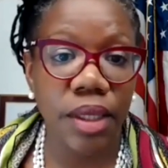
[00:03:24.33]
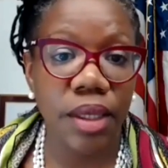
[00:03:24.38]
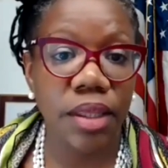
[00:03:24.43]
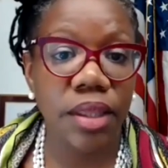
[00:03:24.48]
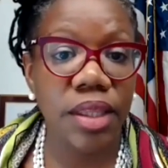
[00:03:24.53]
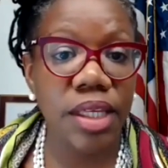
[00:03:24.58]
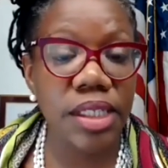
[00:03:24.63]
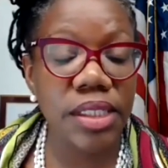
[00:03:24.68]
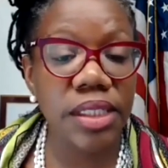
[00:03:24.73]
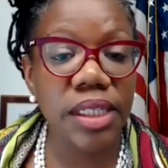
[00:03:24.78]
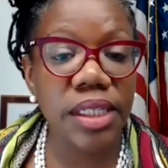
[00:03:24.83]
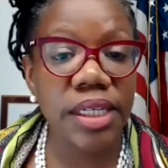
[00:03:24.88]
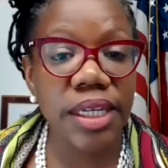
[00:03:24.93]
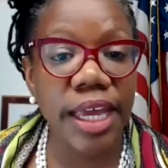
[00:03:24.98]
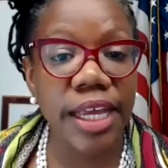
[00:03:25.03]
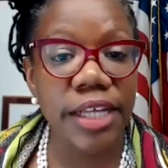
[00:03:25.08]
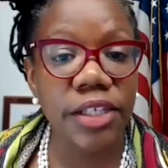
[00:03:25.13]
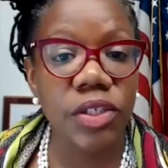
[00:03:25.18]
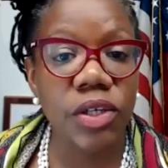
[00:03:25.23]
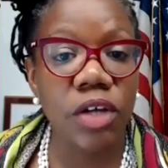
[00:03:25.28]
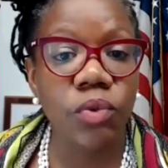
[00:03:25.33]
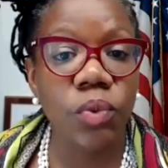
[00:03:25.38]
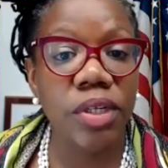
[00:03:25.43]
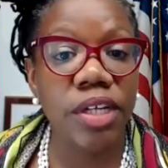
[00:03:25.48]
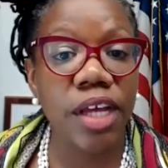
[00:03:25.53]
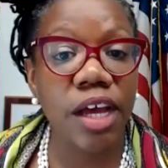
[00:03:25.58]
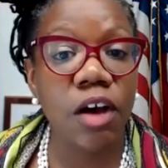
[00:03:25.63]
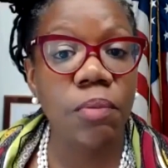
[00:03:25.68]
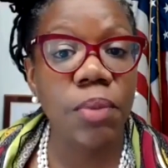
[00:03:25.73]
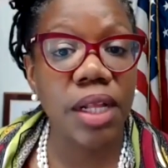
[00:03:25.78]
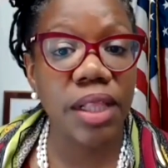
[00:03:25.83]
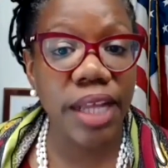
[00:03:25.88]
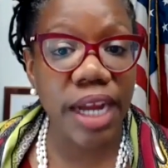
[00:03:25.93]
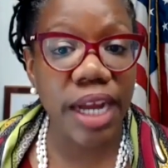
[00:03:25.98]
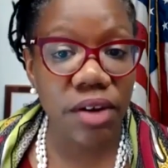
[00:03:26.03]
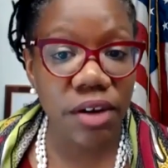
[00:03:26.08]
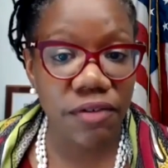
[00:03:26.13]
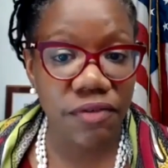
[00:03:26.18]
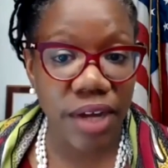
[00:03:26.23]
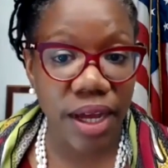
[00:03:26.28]
This liaison would help
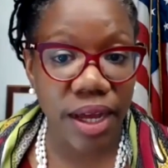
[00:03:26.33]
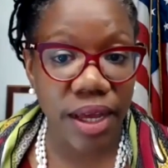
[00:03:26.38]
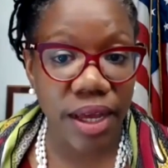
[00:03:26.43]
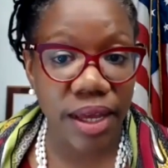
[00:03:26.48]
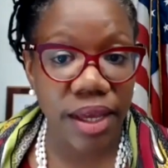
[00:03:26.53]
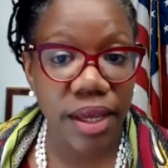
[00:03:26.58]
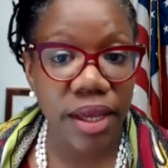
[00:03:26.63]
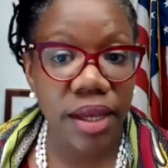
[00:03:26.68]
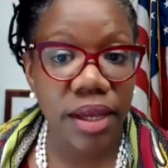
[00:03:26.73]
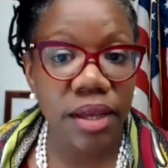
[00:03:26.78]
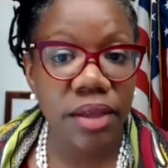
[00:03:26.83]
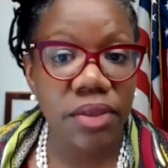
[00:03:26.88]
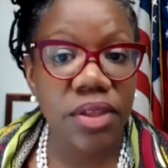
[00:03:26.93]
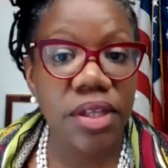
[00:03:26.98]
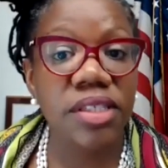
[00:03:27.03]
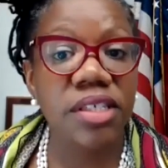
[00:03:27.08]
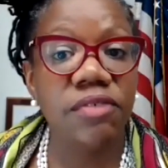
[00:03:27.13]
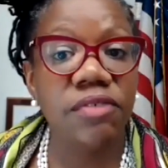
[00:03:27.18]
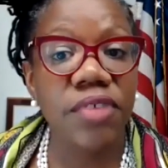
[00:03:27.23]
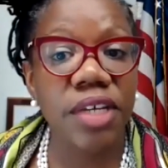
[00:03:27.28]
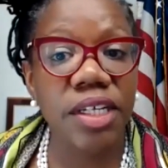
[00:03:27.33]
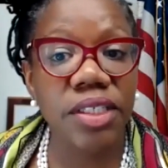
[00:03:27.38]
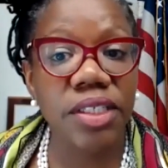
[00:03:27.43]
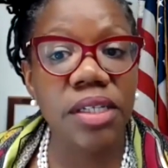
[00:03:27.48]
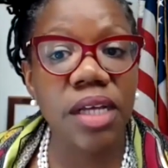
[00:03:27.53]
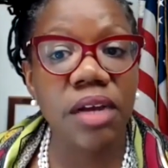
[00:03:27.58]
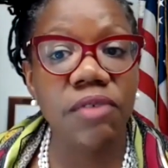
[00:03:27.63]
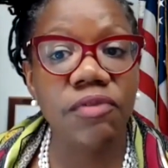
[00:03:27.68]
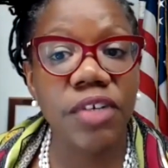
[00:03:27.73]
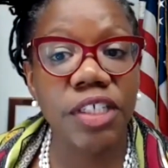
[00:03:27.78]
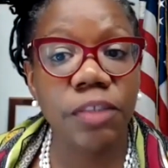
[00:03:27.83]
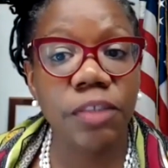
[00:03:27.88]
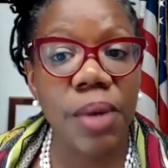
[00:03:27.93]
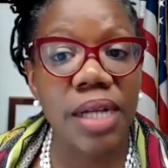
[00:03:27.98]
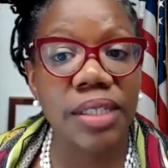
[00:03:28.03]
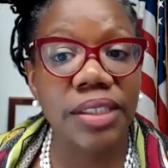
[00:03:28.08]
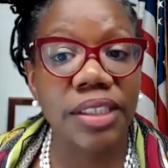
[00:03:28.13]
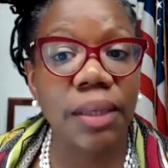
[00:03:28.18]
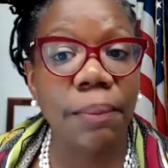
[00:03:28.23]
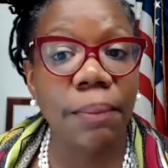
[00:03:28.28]
clarify the division of
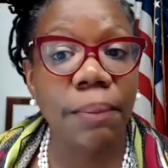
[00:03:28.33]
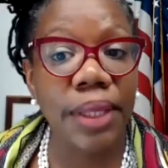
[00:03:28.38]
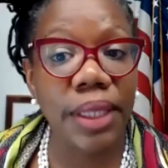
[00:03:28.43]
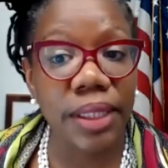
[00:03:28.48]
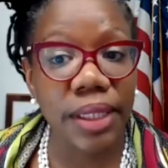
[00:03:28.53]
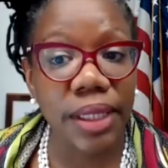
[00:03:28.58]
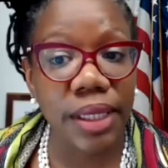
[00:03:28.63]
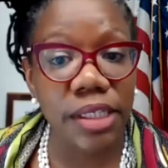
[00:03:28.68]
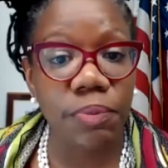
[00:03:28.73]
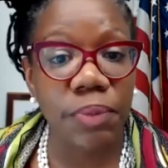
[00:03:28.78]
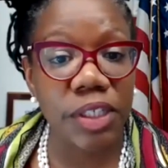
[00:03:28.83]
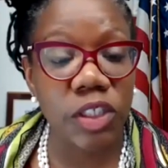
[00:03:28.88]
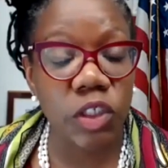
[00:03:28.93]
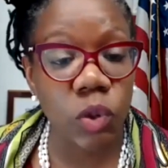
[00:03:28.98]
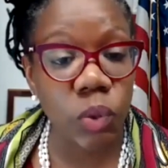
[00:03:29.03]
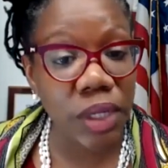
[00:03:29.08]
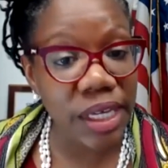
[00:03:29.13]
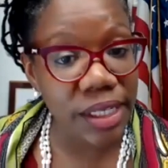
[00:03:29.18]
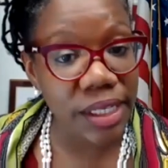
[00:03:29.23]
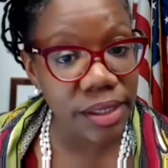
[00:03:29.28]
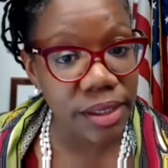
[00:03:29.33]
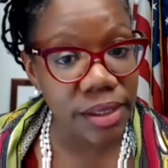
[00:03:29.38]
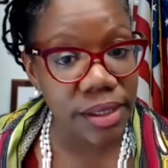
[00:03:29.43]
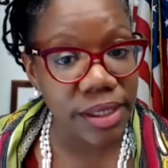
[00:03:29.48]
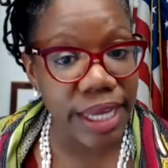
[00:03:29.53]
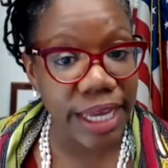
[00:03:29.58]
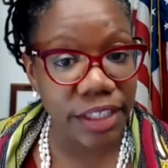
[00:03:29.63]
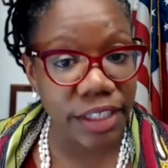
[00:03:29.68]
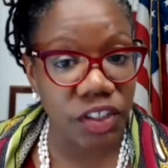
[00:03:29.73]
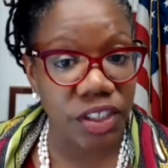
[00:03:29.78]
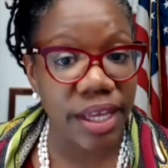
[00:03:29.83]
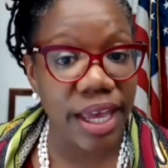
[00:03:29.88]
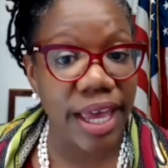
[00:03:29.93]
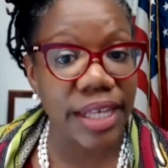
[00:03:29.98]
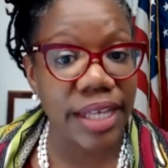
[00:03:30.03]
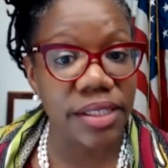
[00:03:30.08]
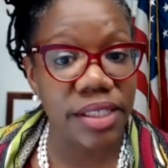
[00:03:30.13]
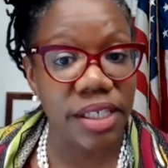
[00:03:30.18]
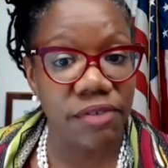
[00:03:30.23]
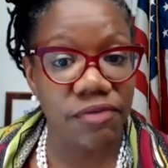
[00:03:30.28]
responsibilities between NYCHA
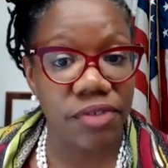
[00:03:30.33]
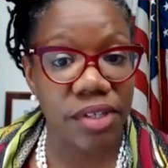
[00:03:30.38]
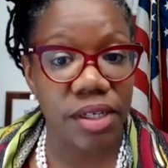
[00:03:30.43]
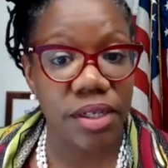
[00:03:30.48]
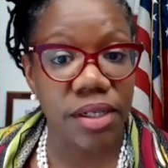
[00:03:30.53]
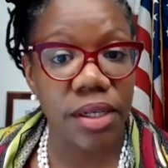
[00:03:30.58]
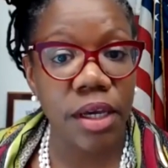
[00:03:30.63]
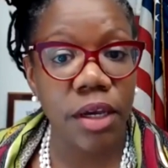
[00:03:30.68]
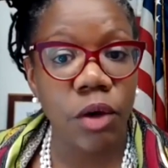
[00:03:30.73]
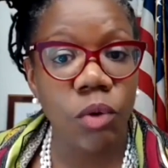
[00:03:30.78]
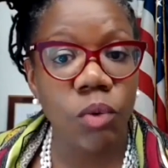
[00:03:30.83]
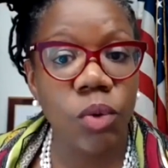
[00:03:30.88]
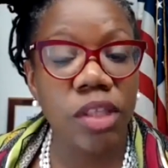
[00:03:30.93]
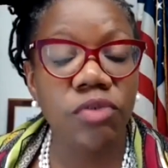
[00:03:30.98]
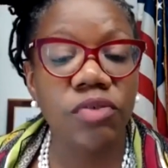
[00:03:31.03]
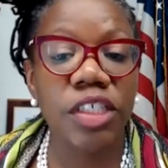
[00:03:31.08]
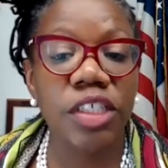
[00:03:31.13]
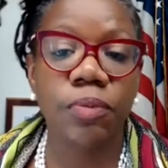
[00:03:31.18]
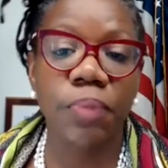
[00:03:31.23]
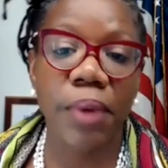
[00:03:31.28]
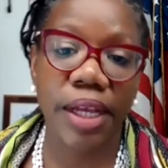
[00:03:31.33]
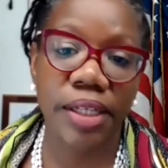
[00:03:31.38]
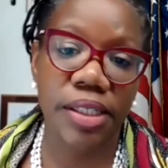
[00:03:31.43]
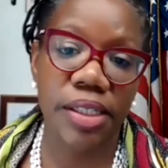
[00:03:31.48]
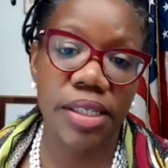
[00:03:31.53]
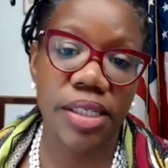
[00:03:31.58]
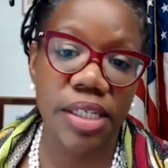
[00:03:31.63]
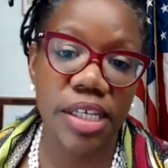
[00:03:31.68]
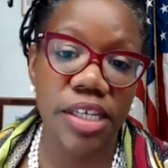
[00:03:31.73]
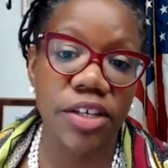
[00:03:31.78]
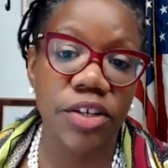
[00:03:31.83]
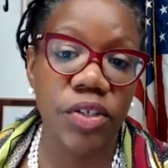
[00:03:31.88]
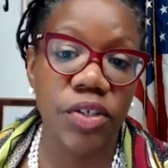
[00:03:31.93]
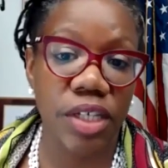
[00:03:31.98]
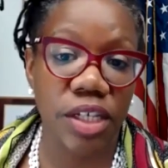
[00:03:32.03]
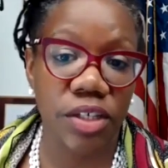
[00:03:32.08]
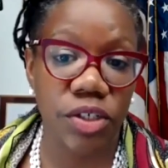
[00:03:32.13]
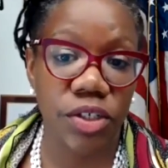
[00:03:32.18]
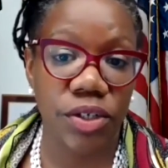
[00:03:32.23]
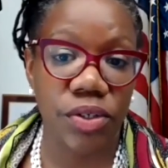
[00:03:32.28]
and DFTA with respect to senior
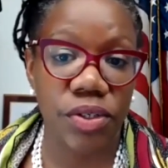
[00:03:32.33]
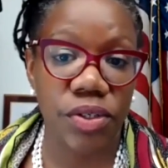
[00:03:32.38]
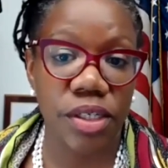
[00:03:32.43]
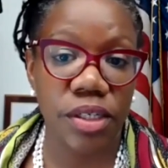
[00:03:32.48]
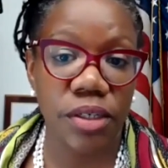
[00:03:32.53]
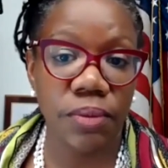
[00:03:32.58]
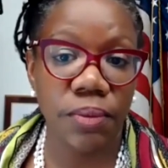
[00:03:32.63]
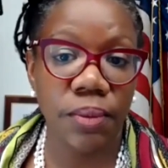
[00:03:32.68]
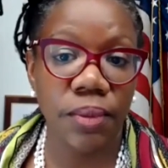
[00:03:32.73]
centers.